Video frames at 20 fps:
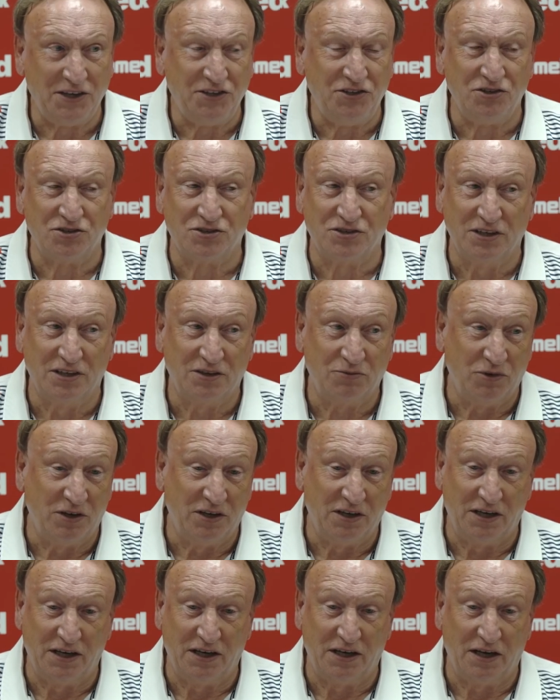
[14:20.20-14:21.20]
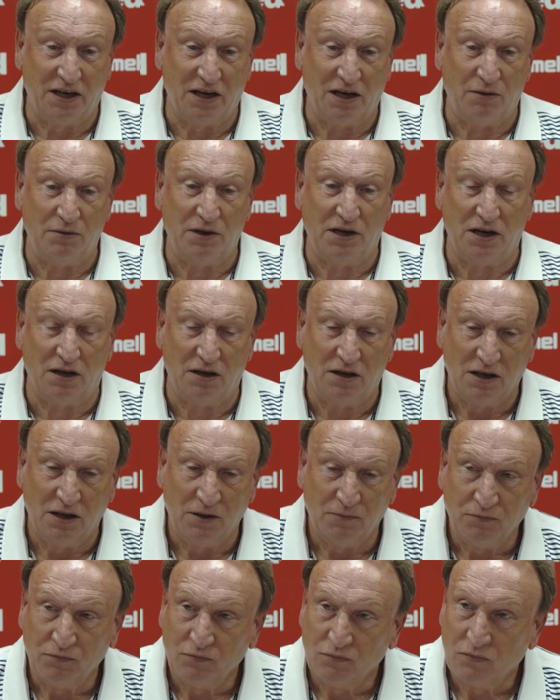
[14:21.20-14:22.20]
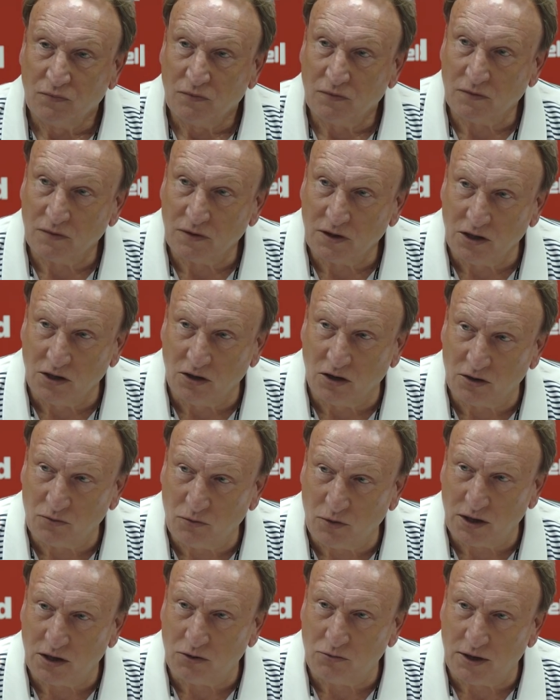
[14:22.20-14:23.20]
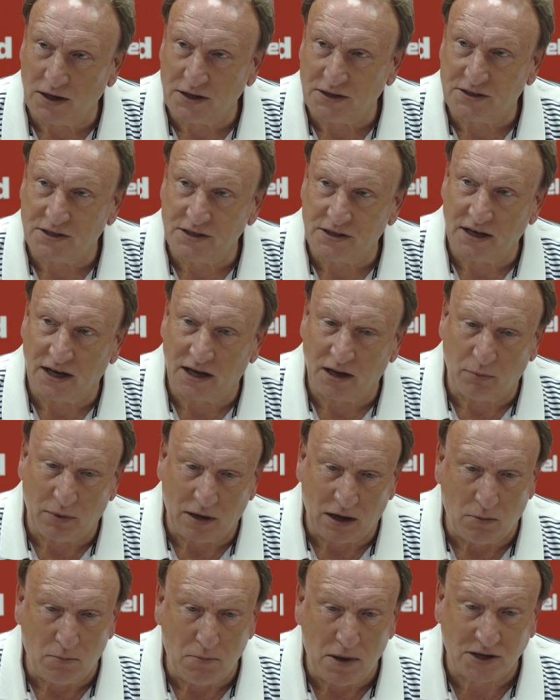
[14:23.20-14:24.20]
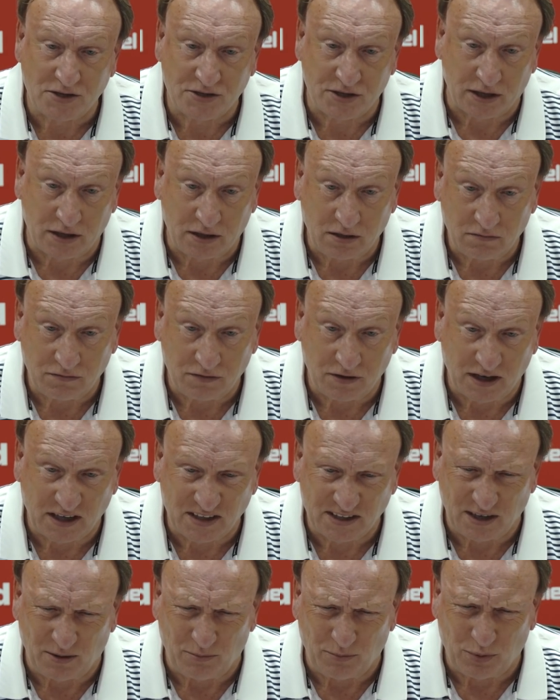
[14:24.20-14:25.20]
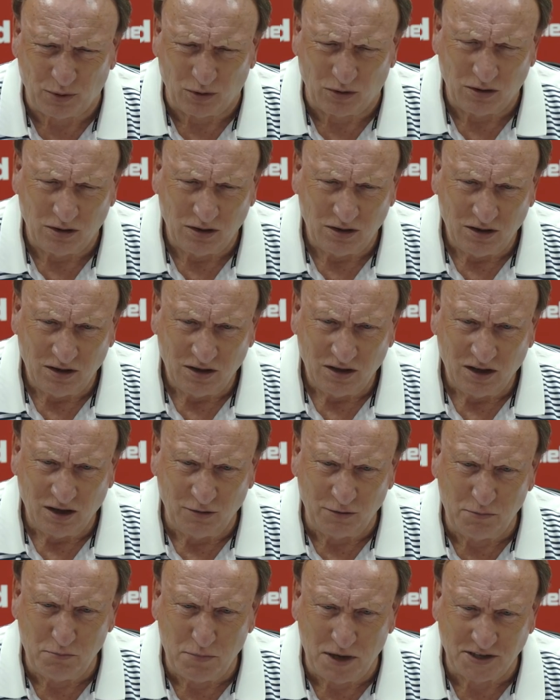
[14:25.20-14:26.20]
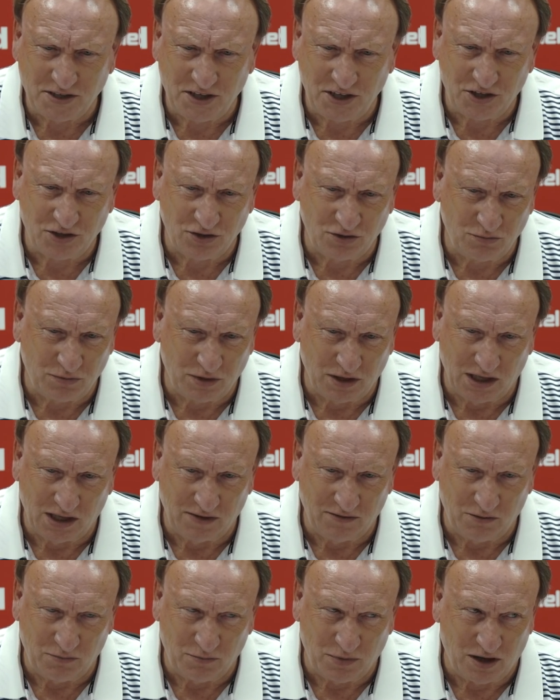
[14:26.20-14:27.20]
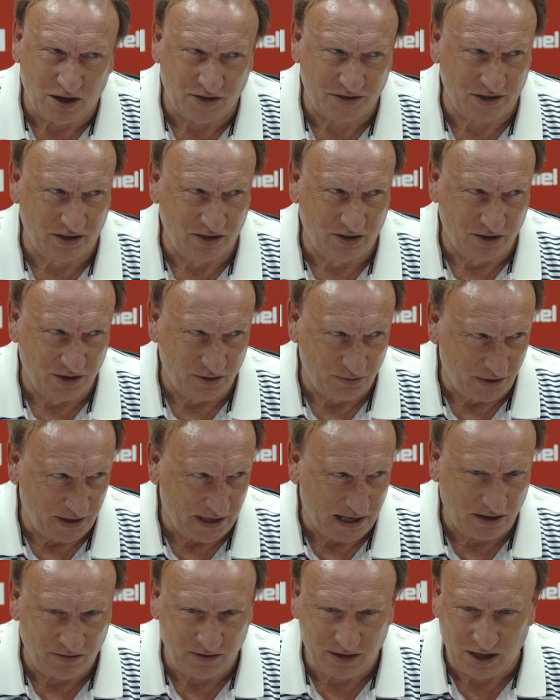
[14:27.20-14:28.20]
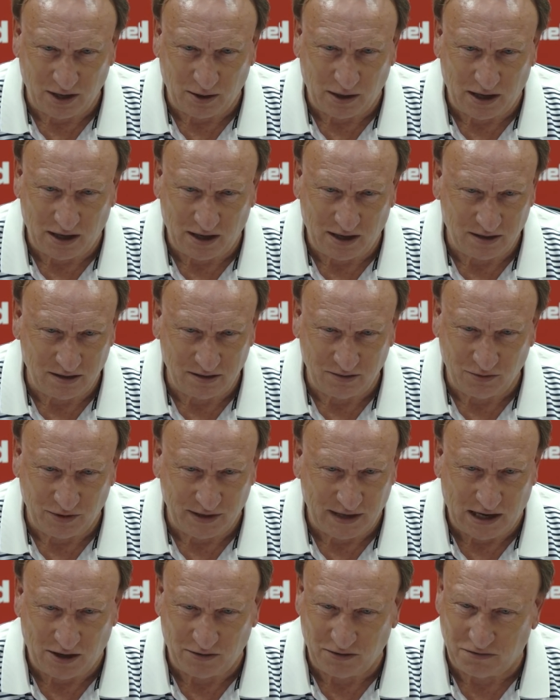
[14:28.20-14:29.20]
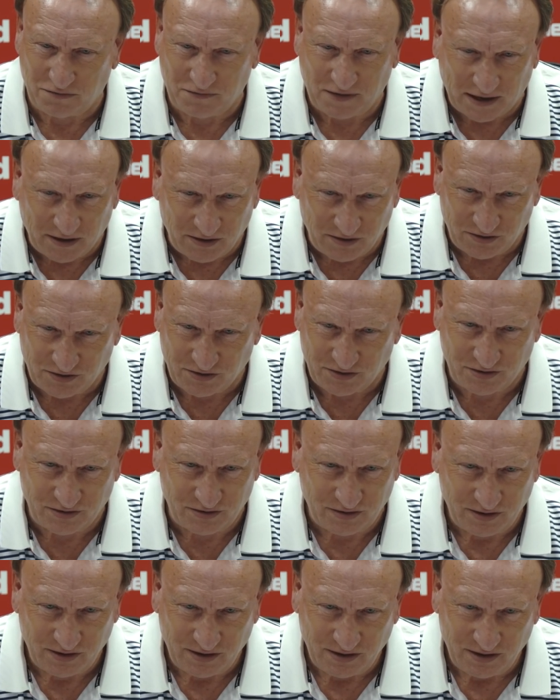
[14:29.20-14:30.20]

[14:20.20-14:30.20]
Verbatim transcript: I just think we need it. I mean, I, you know, when I read today about Messi, for example, I mean, Messi shouldn't be leaving Barcelona without the without the fans